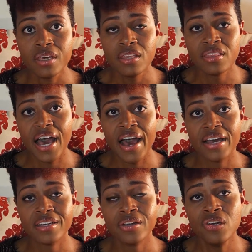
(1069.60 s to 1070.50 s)
that,
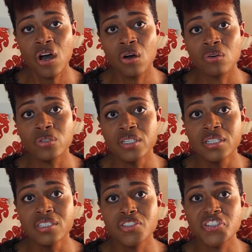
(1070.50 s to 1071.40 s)

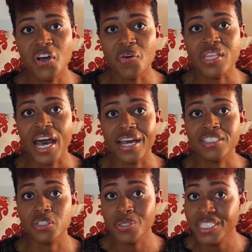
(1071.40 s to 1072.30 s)
show that
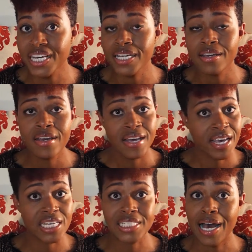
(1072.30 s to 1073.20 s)
juicing
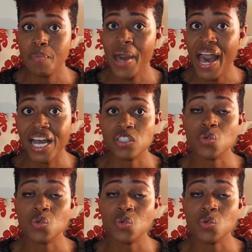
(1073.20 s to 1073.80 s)
is not bad.